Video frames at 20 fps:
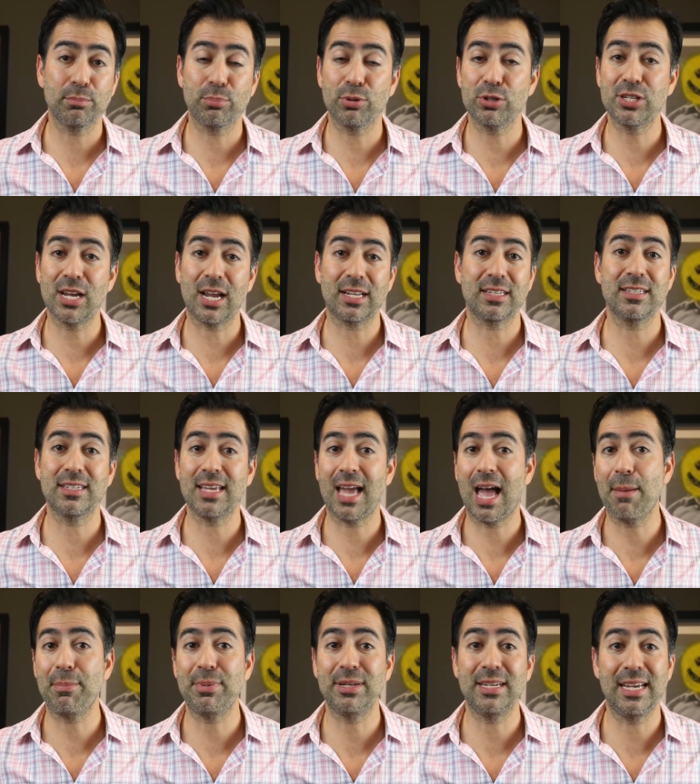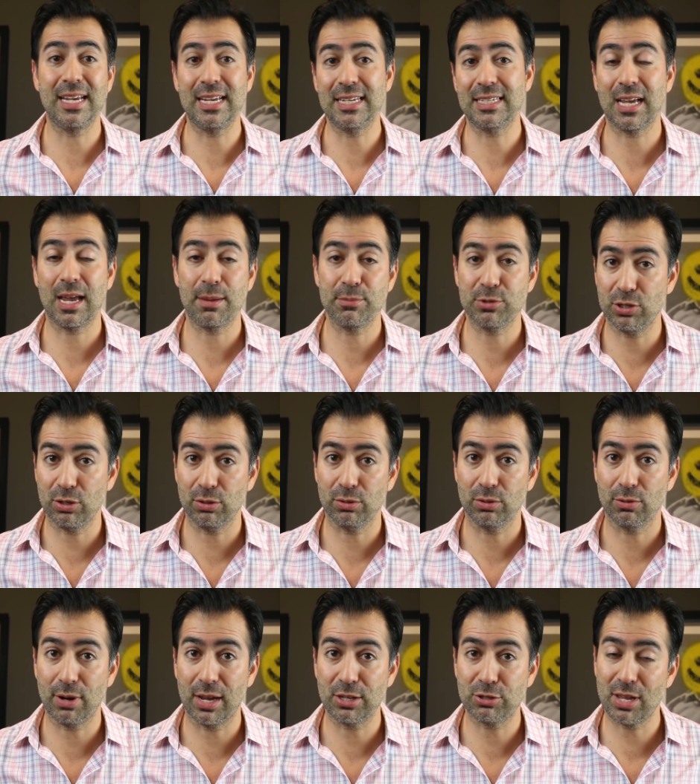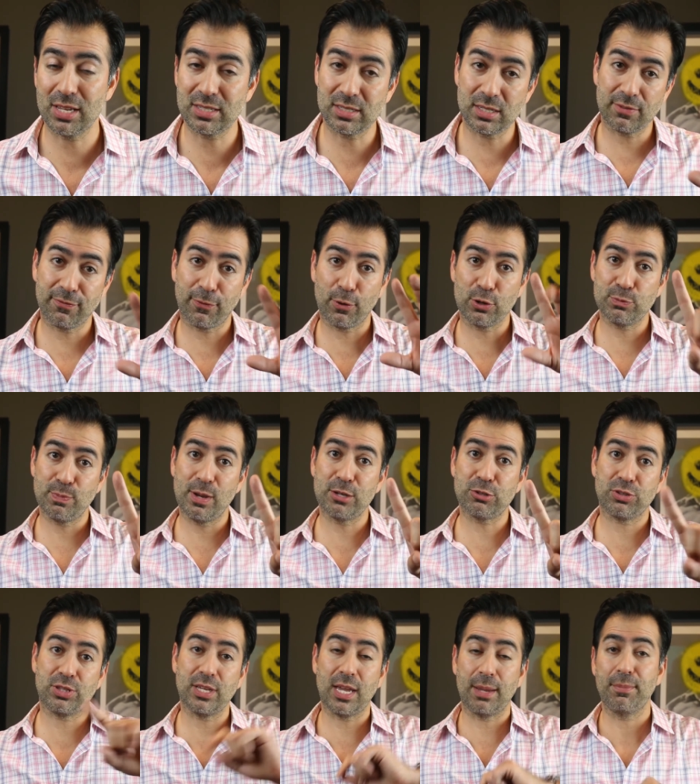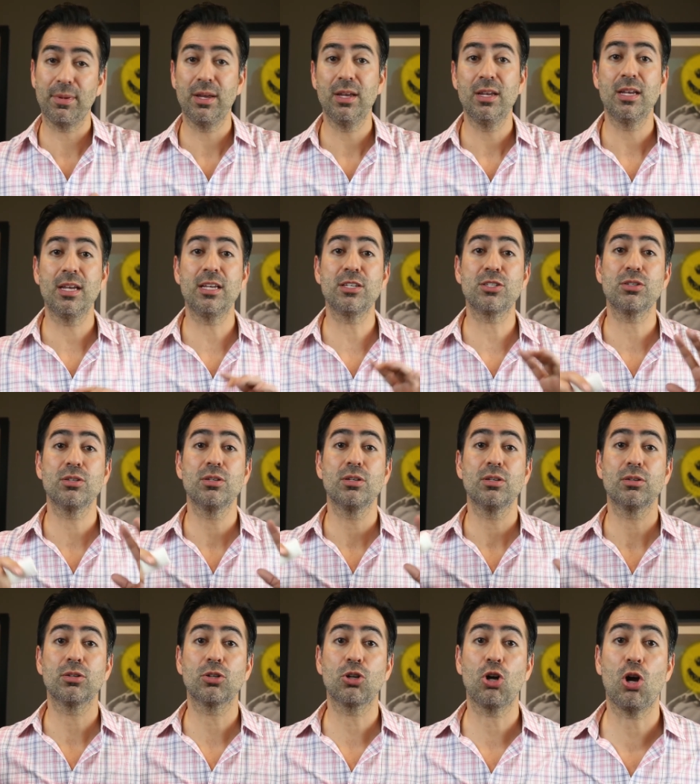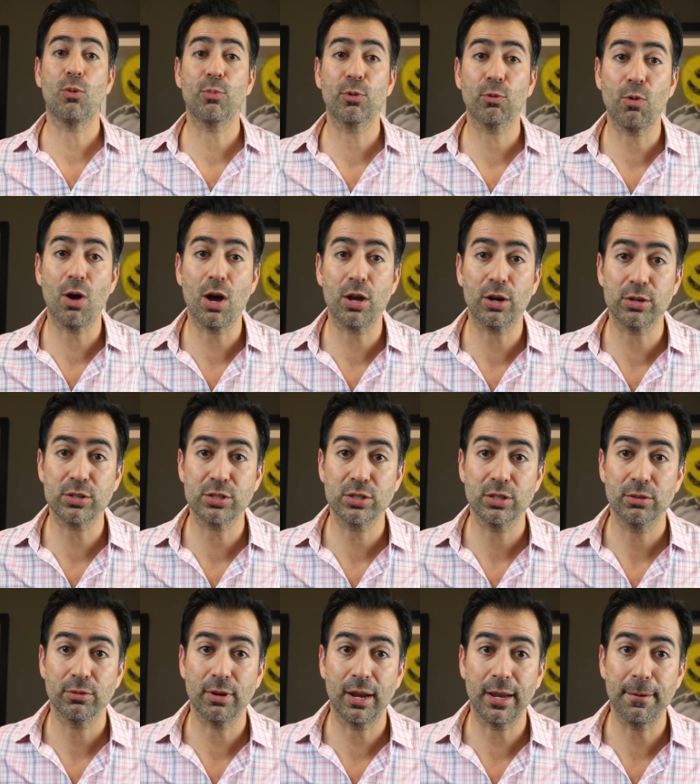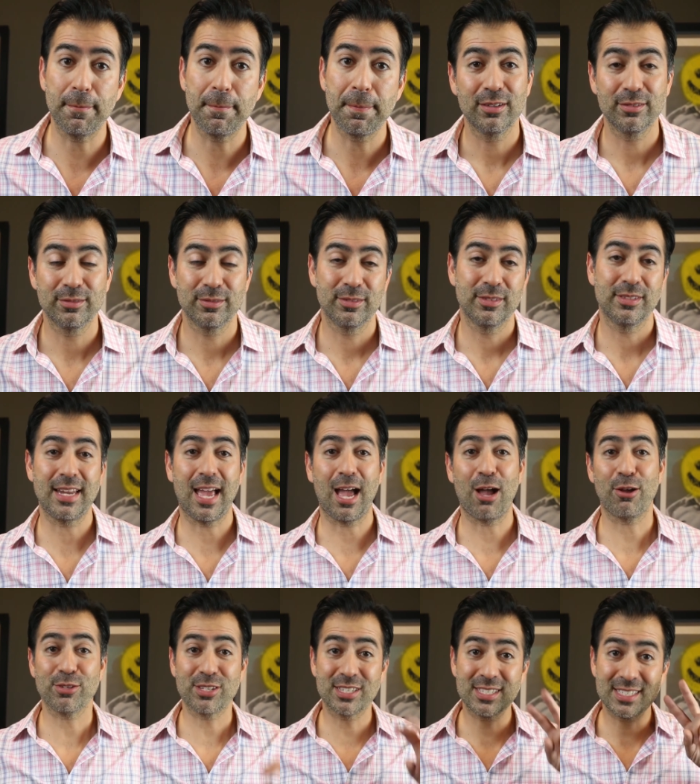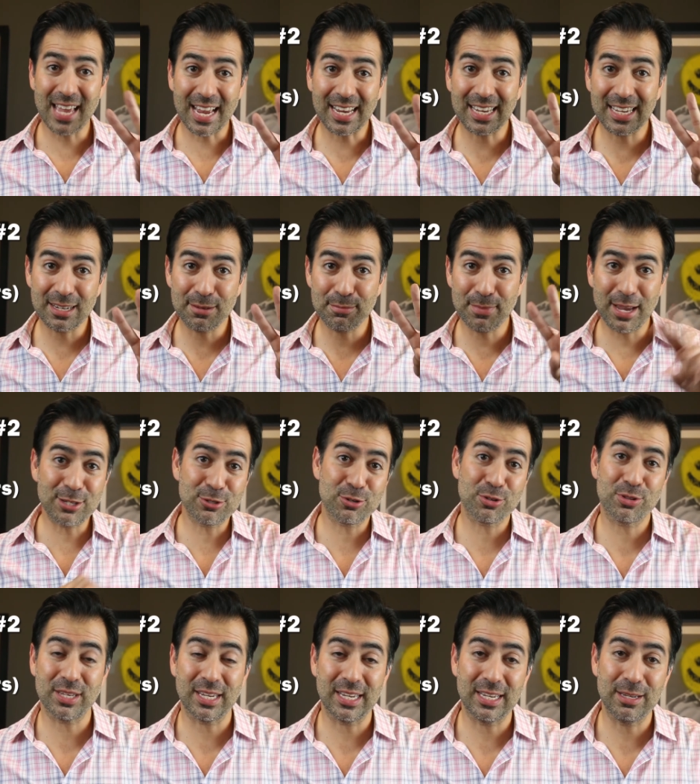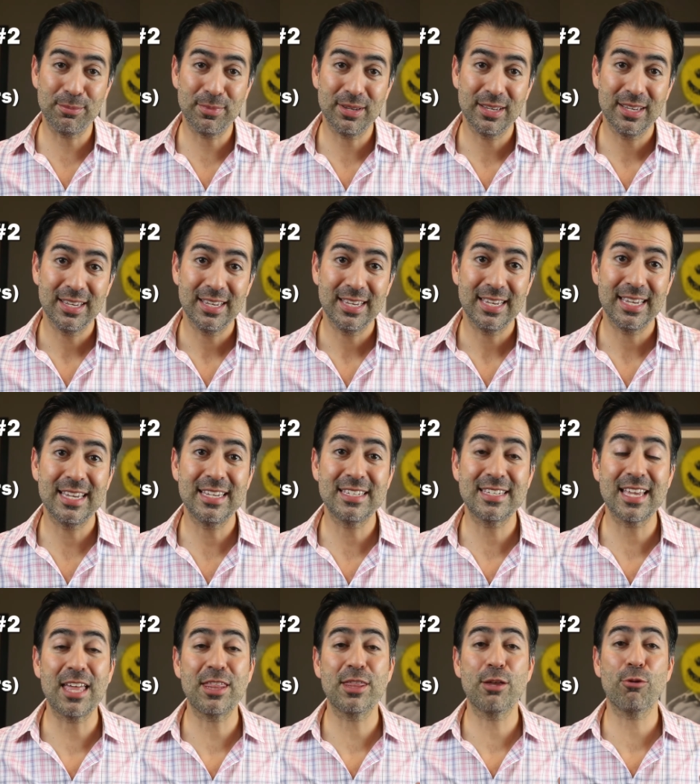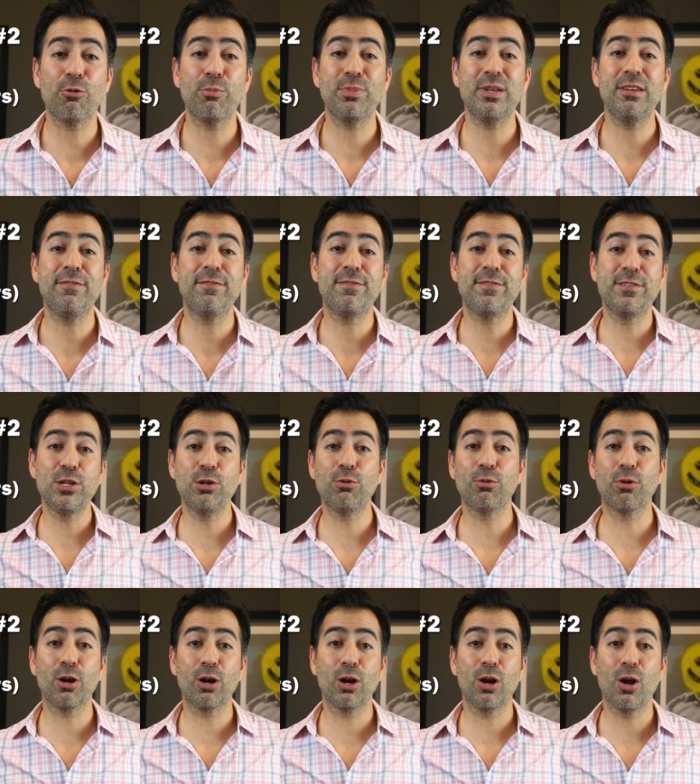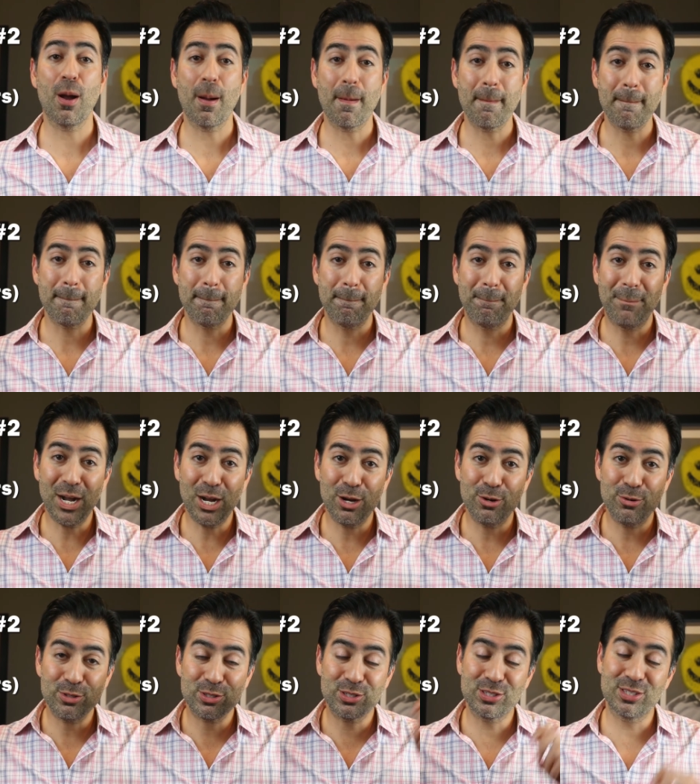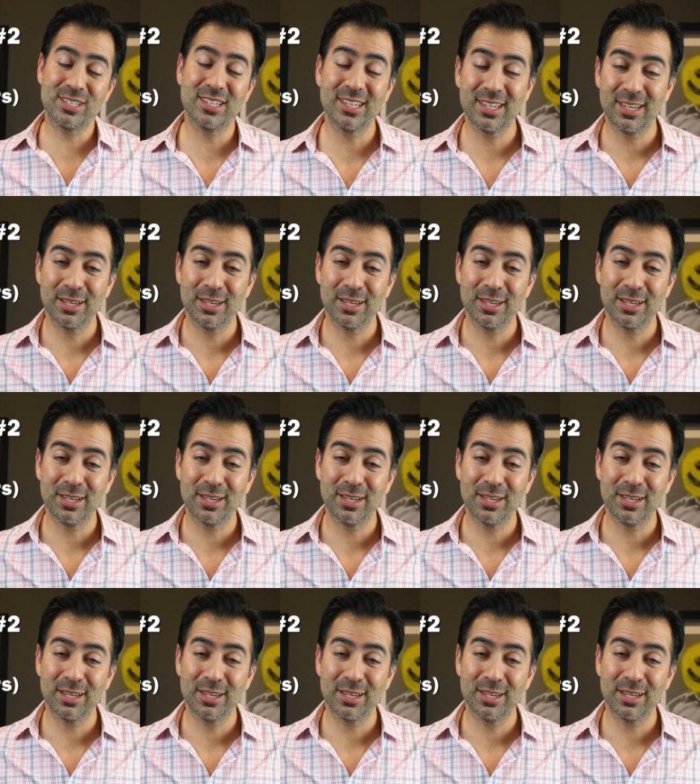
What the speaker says: projected to happen anytime soon, right? So that's the first major theme, is calmer waters, right? Now, second major theme is that there will be fewer boats